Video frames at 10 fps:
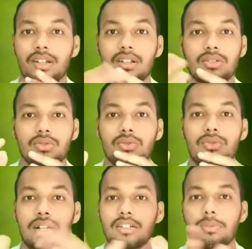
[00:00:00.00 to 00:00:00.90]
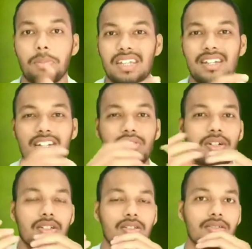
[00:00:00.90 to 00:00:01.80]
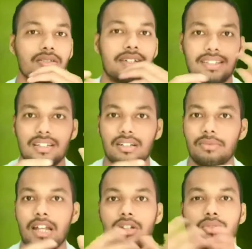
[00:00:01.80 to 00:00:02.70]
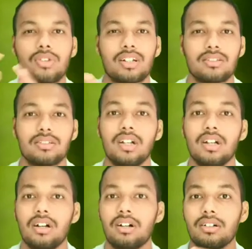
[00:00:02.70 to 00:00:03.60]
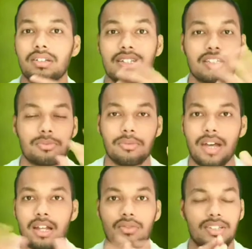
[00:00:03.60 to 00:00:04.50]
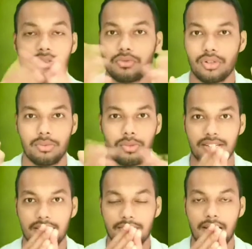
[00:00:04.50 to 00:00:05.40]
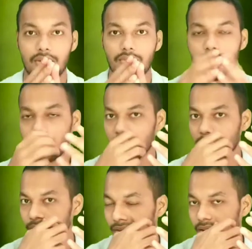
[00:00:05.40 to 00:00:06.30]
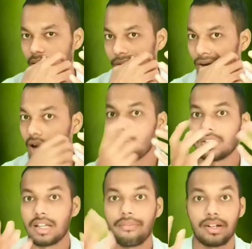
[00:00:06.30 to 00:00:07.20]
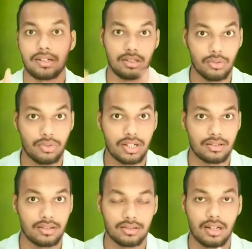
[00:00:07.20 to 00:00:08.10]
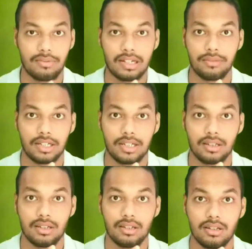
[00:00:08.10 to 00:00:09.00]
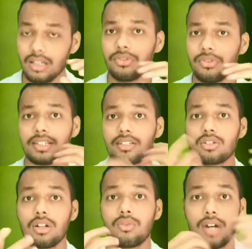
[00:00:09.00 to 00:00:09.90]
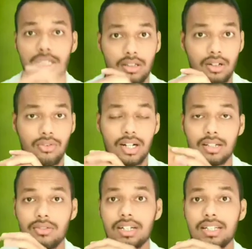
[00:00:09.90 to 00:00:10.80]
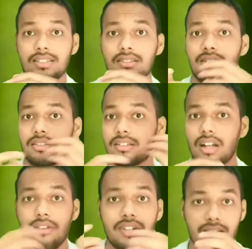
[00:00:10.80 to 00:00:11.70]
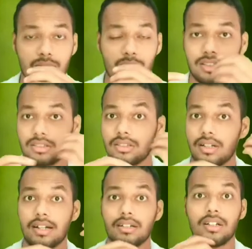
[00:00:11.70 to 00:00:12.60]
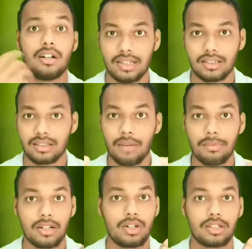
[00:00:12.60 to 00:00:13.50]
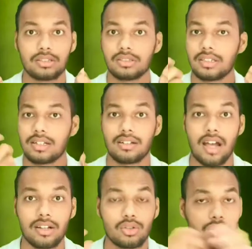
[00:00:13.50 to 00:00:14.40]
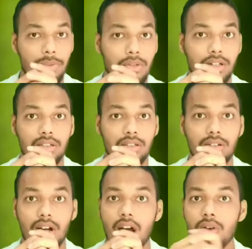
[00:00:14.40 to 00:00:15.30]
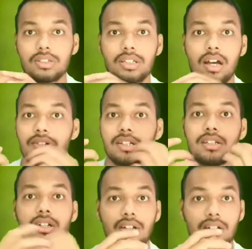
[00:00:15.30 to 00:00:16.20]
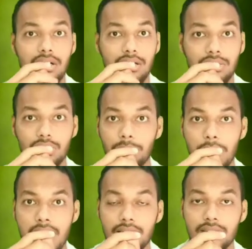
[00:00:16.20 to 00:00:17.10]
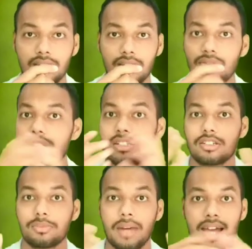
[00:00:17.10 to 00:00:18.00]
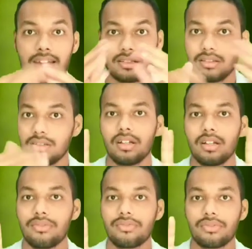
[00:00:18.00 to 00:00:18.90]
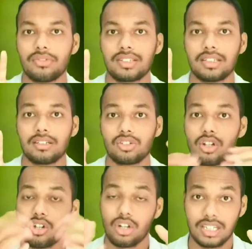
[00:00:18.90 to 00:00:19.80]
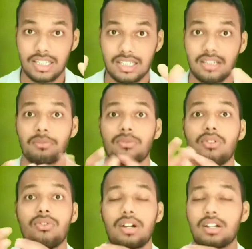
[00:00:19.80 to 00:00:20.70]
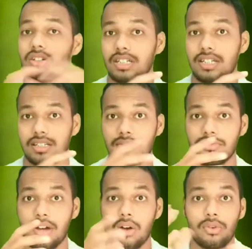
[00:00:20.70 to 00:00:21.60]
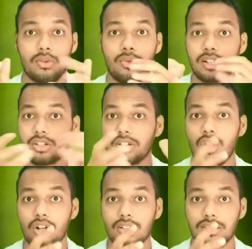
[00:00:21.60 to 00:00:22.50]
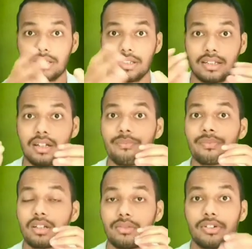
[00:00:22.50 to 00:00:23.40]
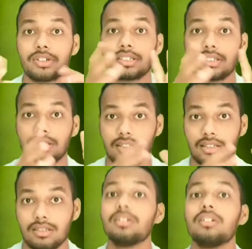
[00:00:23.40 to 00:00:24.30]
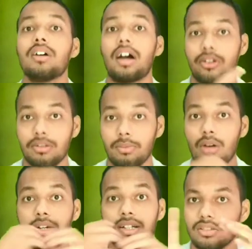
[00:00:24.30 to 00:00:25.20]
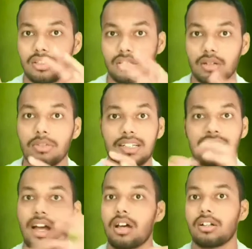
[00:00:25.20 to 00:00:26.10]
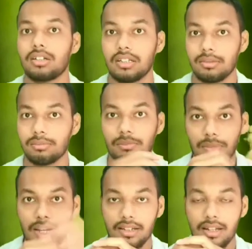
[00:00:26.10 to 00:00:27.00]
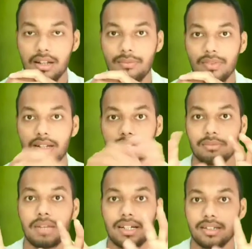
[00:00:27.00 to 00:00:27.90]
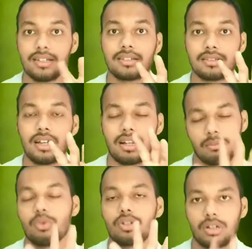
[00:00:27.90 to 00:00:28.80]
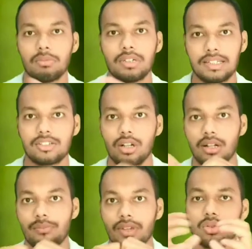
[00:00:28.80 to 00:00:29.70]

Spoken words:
So what are the pH, what are the SAR value, what are the ESP value, excessive sodium percentage value, and all, how they affect the nutrient availability. If we say soil water, what is the gravitational water and like capillary water, there are hygroscopic water, how they avail to the plant, what is the SPAC. If we say soil organism, what are the organisms found and what are the orders, like the fungus, that is higher in biomass, the number is higher in bacteria, like bacteria are more number in soil.